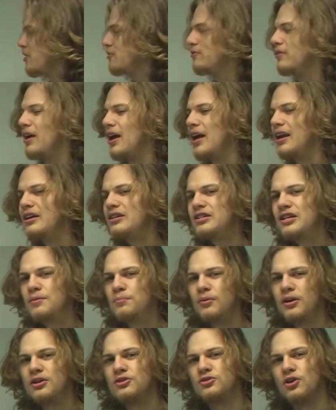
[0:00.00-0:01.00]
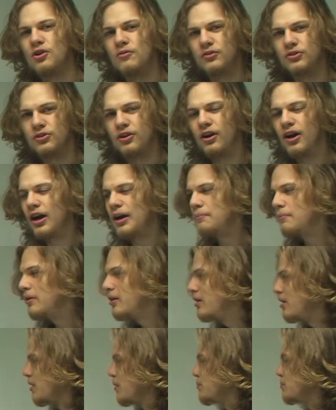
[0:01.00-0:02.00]
of energy it brings over time
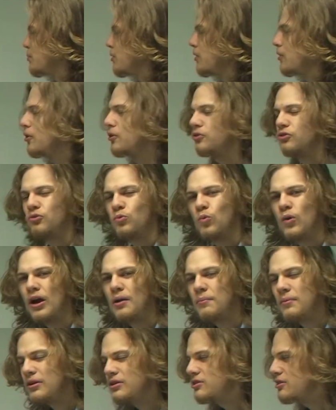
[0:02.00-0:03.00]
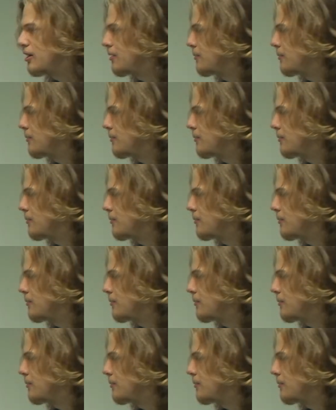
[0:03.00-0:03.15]
per square meter.